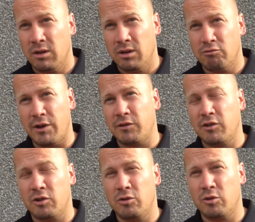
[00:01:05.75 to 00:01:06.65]
The refs
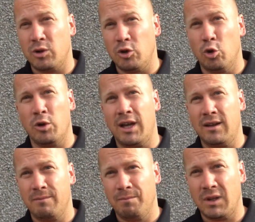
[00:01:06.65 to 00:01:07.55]
choose to ignore that
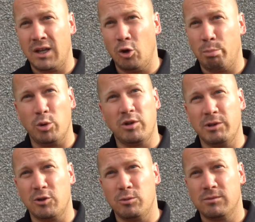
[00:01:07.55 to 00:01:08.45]
and not booked him
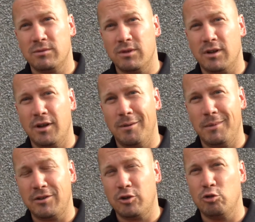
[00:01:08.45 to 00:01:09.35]
at all.
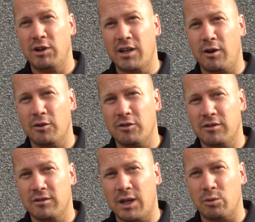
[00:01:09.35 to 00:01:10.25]
That's 2 red
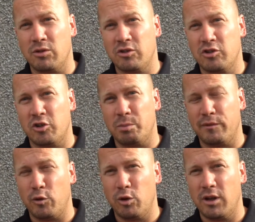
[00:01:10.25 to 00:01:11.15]
cards. That was just
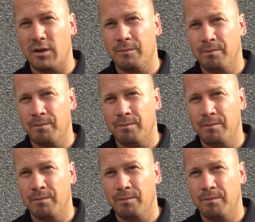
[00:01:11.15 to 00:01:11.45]
before about